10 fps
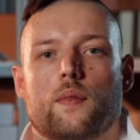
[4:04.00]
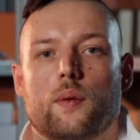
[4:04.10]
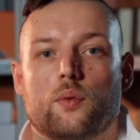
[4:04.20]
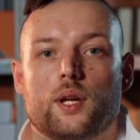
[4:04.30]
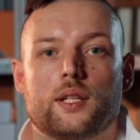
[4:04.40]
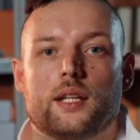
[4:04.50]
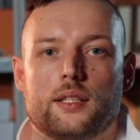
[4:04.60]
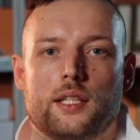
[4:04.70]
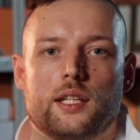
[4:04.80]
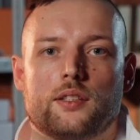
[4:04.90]
Run
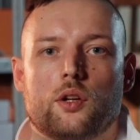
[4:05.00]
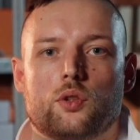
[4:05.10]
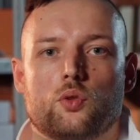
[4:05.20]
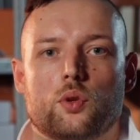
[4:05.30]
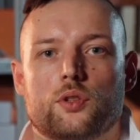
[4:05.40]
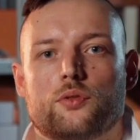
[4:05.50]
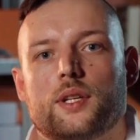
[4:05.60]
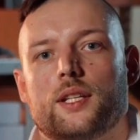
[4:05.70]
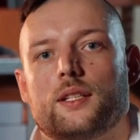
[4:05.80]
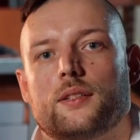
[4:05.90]
indicates the controller's
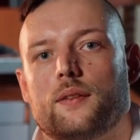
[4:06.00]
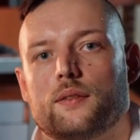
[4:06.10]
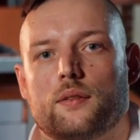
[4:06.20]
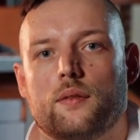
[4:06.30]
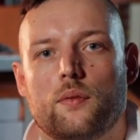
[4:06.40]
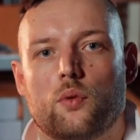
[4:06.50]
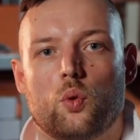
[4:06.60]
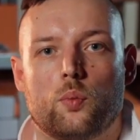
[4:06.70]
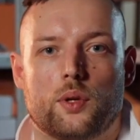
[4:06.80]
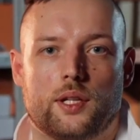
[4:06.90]
readiness to
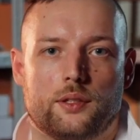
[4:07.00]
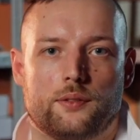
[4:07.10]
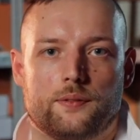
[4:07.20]
operate.